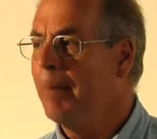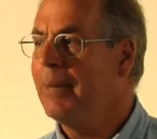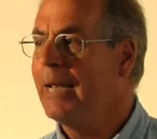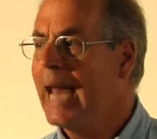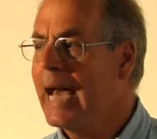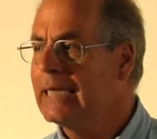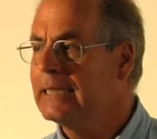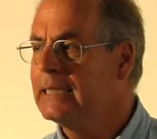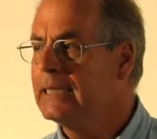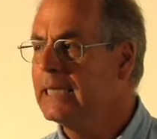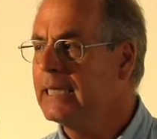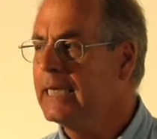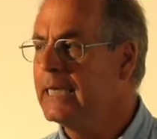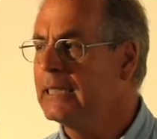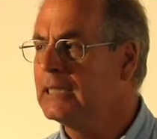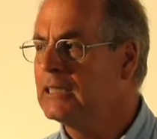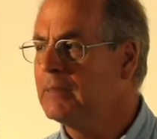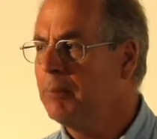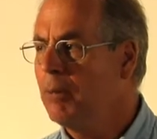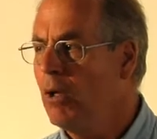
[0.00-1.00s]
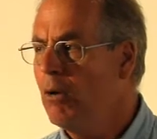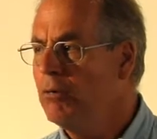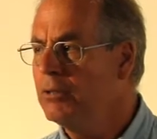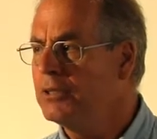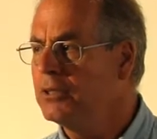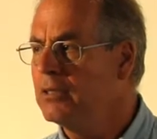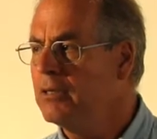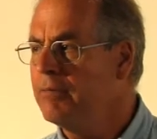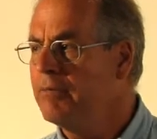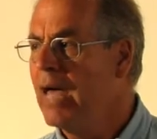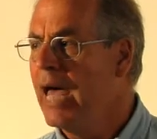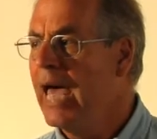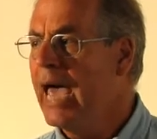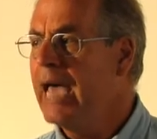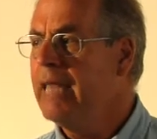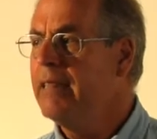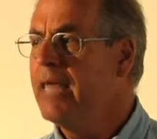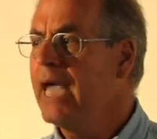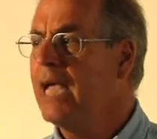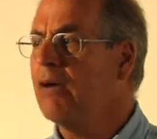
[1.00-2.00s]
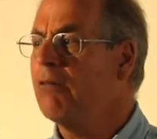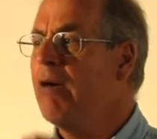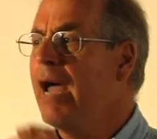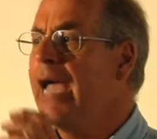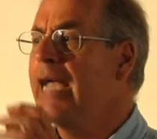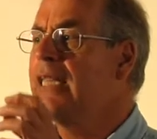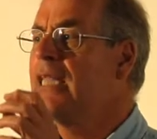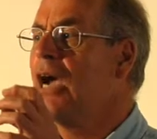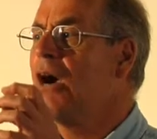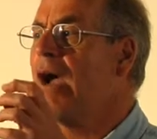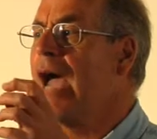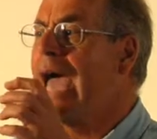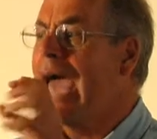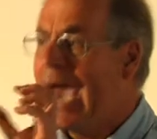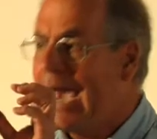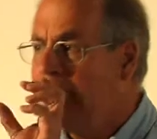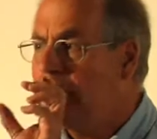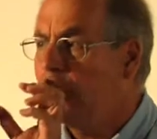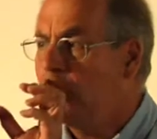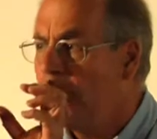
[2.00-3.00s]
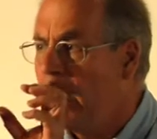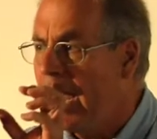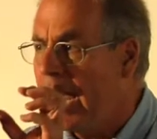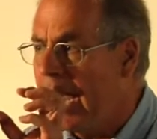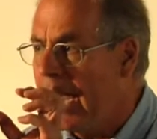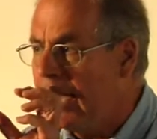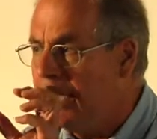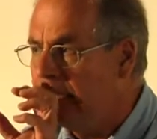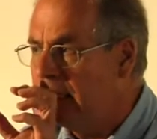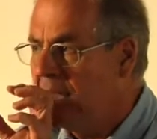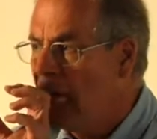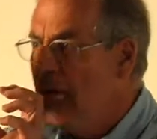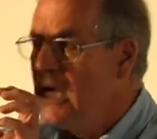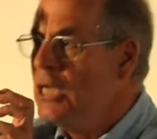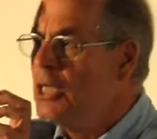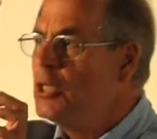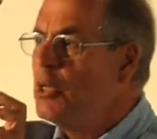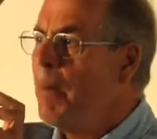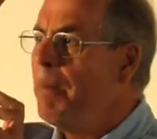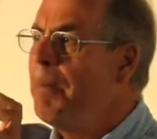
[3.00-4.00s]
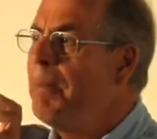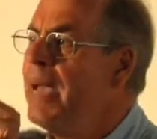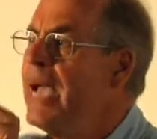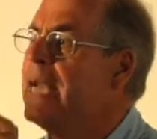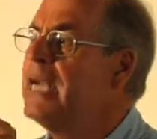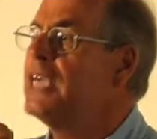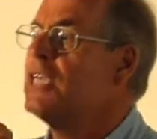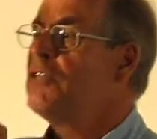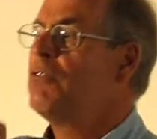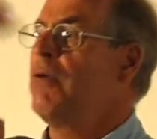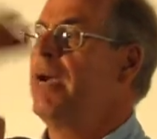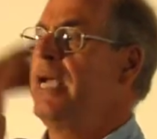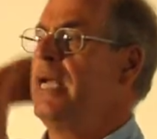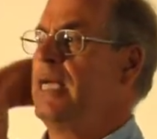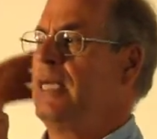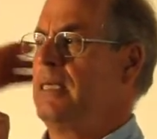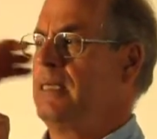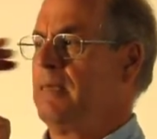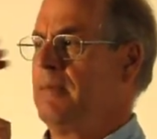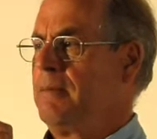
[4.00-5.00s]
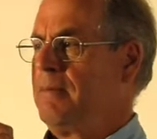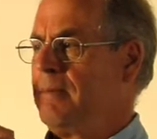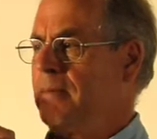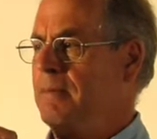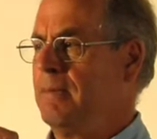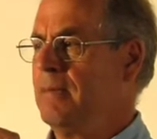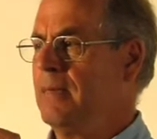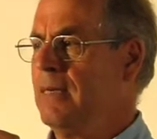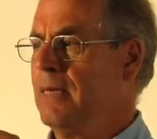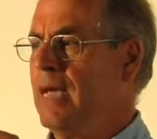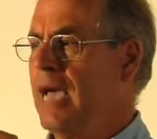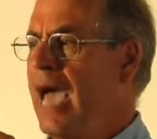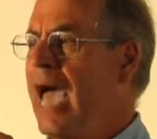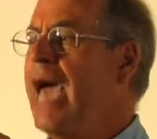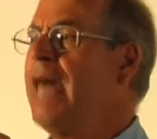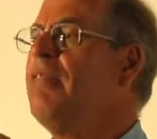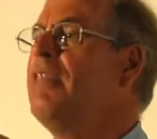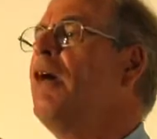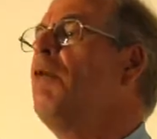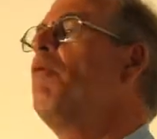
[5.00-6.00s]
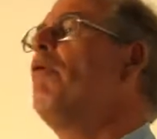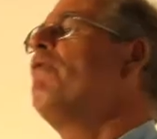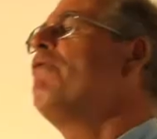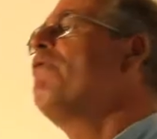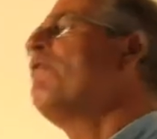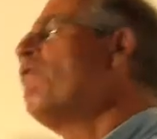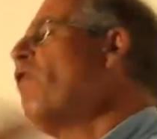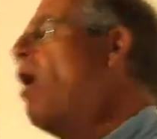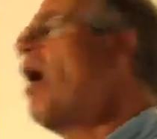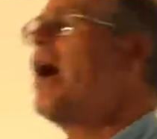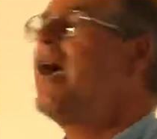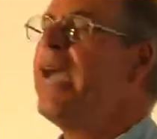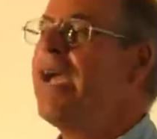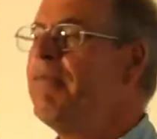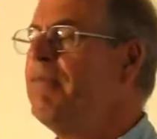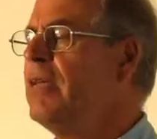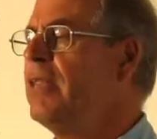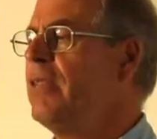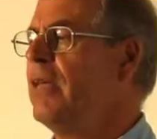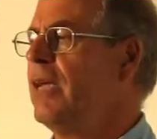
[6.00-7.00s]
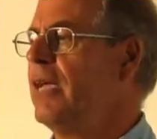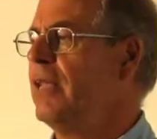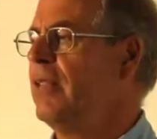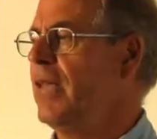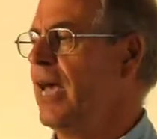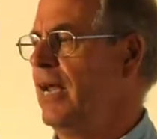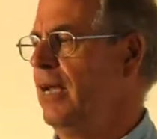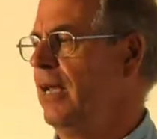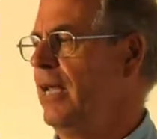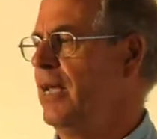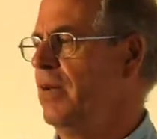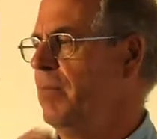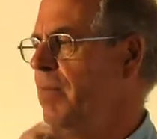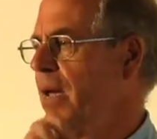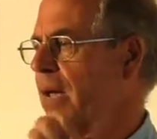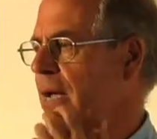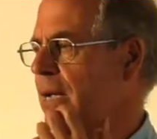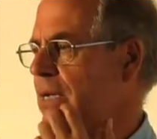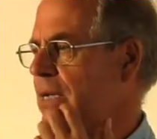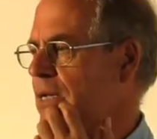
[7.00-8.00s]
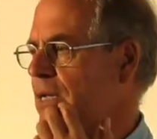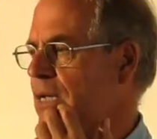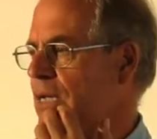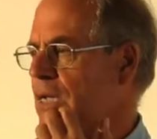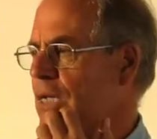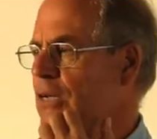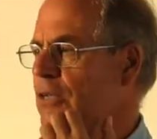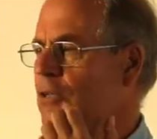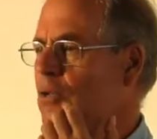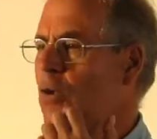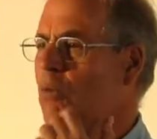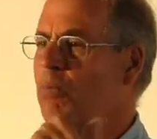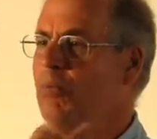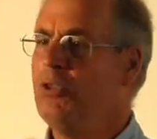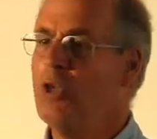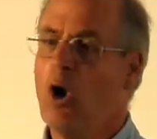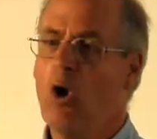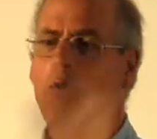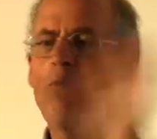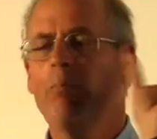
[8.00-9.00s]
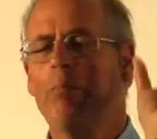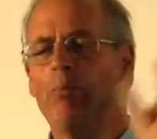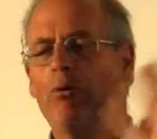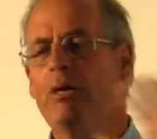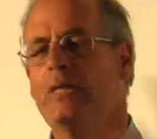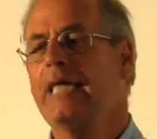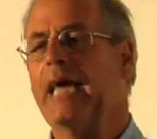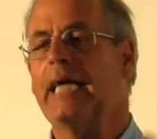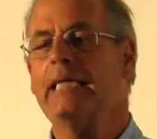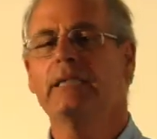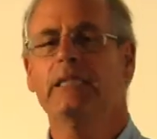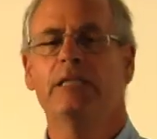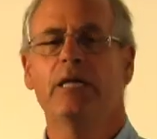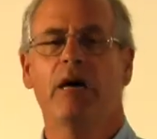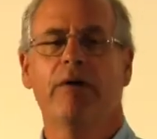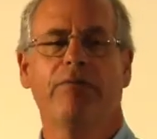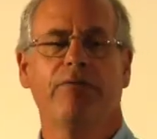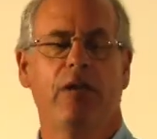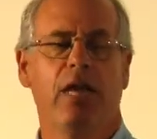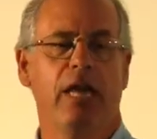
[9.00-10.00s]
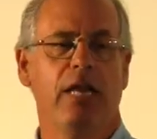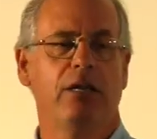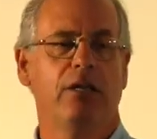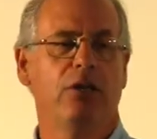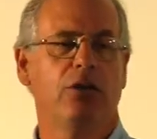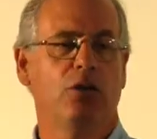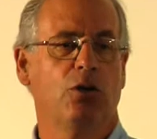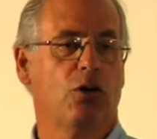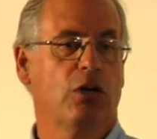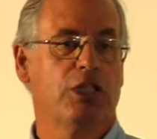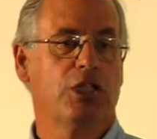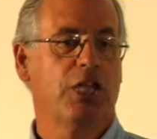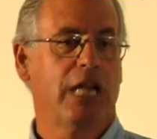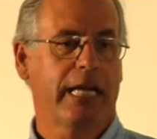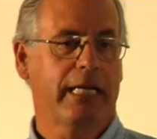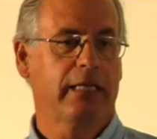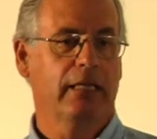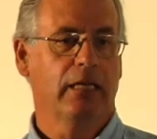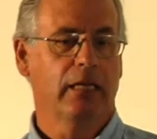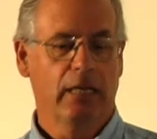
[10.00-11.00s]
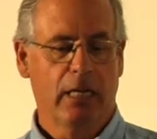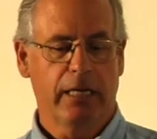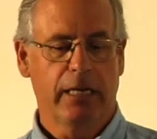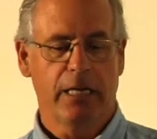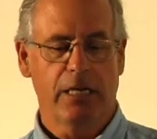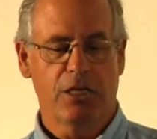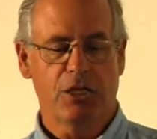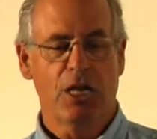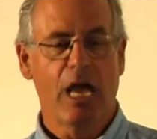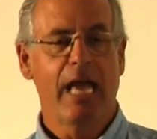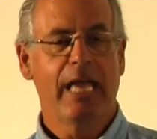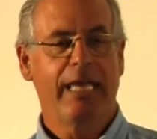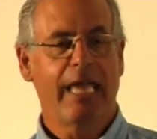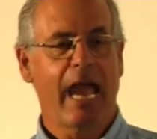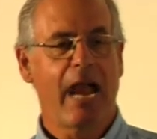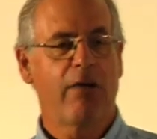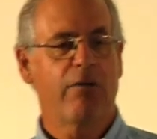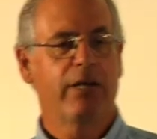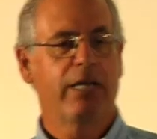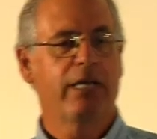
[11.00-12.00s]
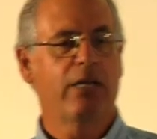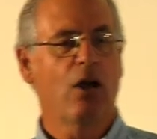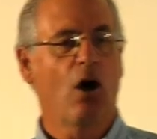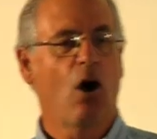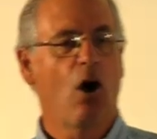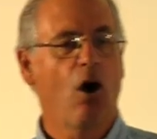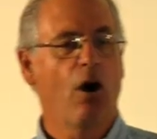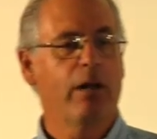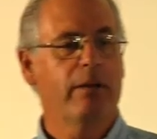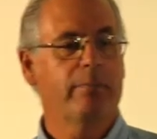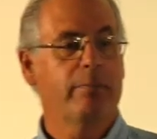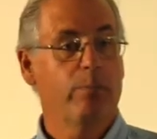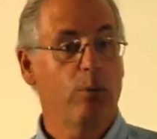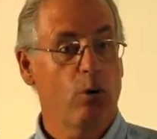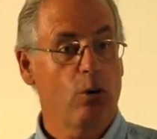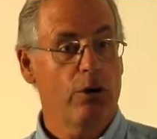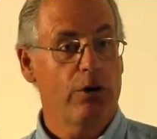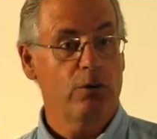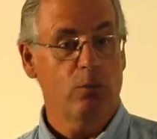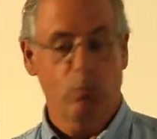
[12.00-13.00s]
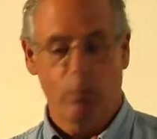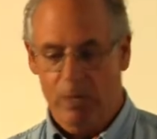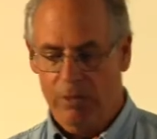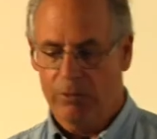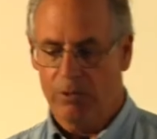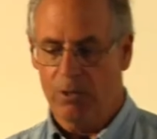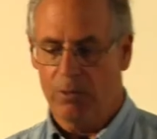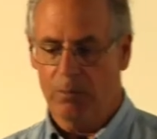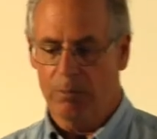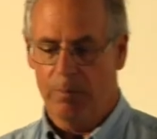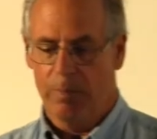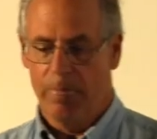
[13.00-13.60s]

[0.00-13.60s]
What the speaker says: Plastic explosive, and they crank their X-rays to penetrate it. And they will fry everything in that lead bag. So don't put that stuff in your checked luggage. Carry it on board with you.